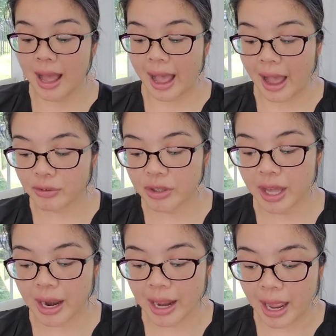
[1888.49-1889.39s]
After
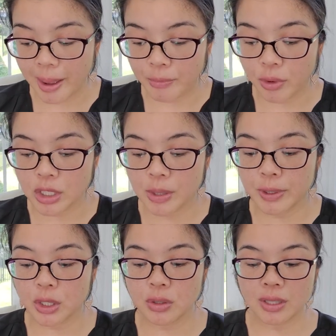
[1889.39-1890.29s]
that, I am going to
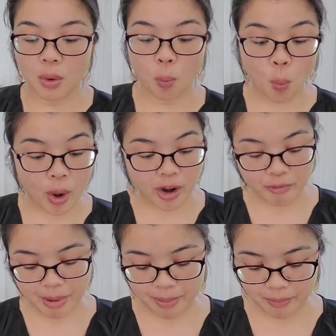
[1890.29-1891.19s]
be using one
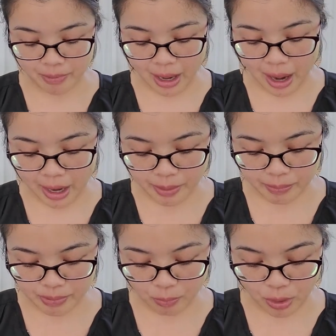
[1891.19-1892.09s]
of my
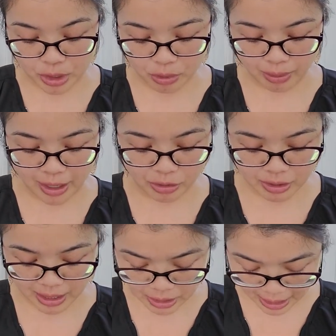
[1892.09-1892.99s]
eye moisturizers,
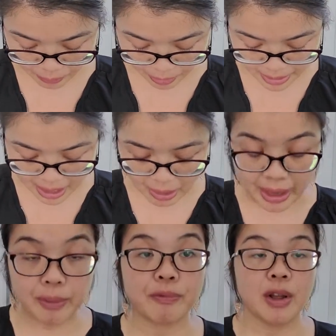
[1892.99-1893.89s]
and I, right now I
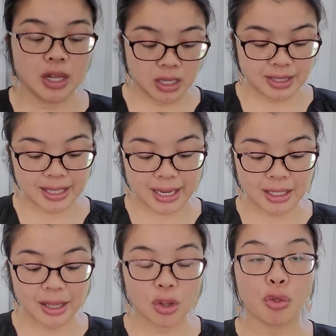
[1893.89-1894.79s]
am
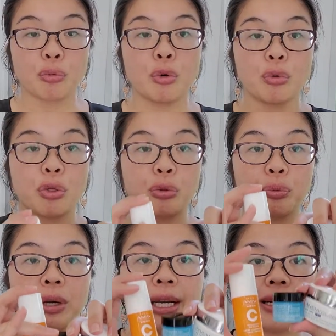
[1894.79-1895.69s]
cycling through
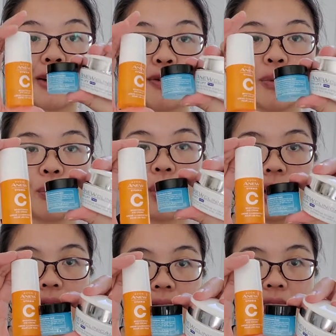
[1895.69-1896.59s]
three different
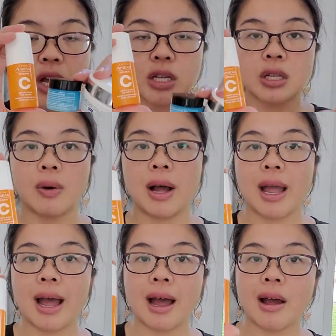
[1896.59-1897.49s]
ones. So I
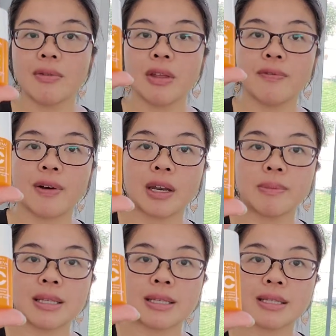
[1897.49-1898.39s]
have the
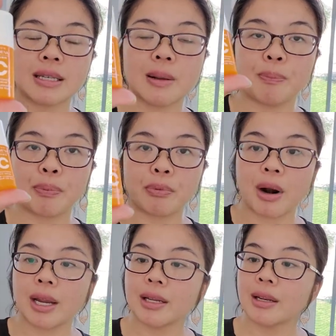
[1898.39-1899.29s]
vitamin C
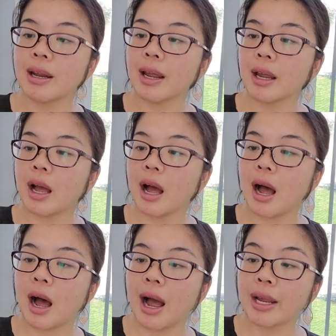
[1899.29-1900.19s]
brightening
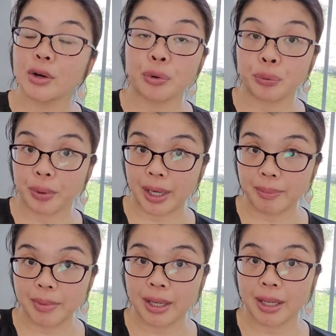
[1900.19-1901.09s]
eye
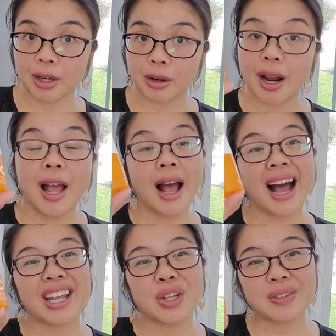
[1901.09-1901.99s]
cream here.
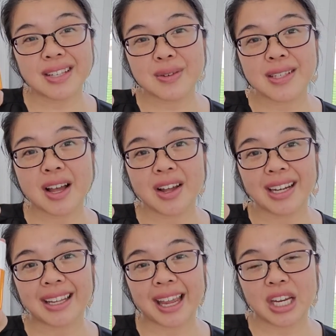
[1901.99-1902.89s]
I use this one on
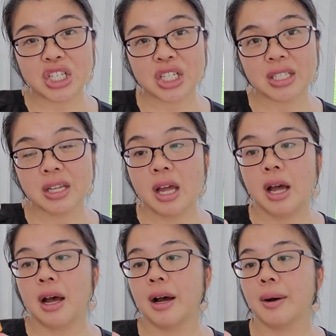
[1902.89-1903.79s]
occasion.
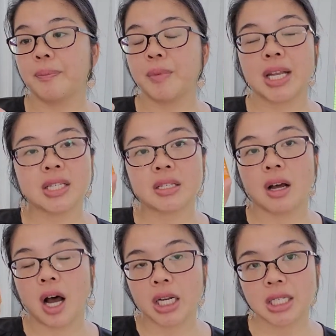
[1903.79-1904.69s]
Um, it's
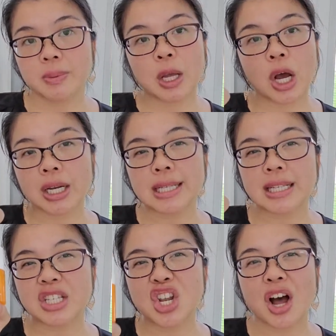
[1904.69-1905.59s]
honest, to be honest,
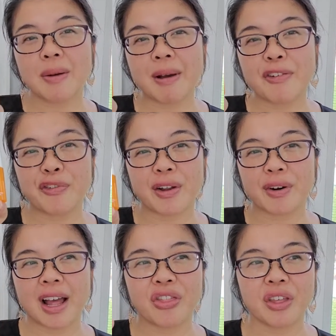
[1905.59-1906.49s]
it's not my
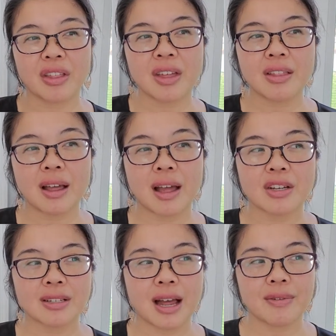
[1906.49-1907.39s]
favorite. I think that I
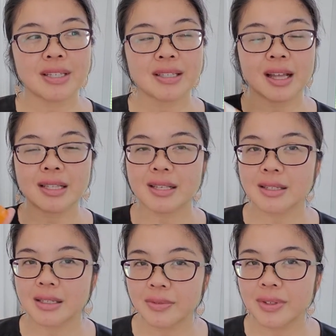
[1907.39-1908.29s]
just have a slight
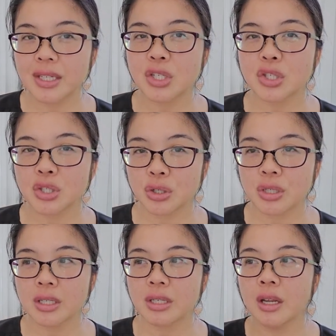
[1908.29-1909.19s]
sensitivity to
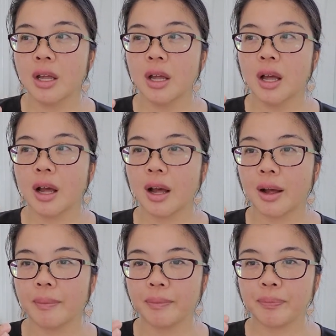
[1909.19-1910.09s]
certain
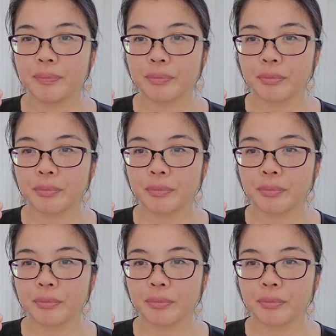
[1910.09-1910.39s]
um,